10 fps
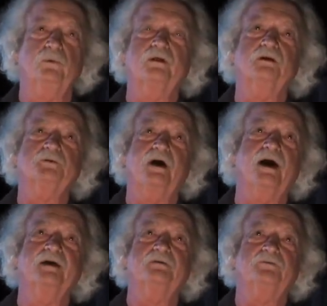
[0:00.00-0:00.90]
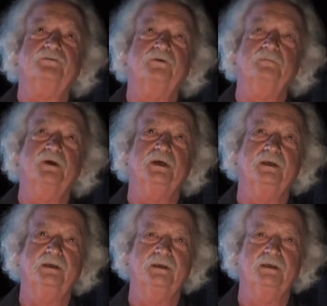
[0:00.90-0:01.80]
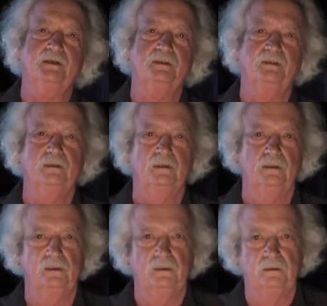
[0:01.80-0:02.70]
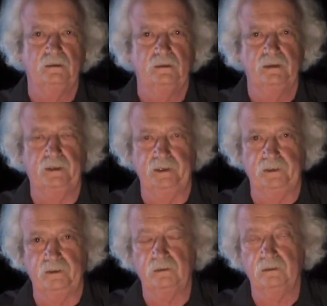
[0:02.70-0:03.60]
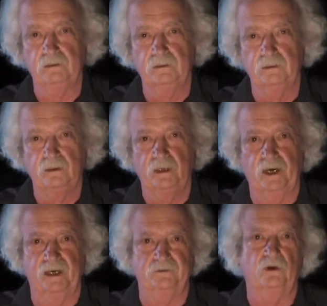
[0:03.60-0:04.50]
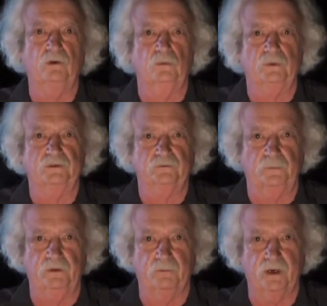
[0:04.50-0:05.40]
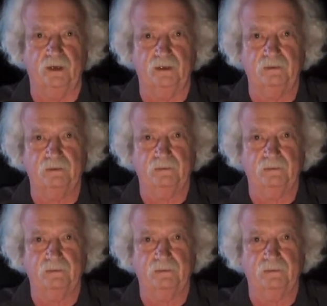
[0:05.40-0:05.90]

William's eyes from me. He has always been mine.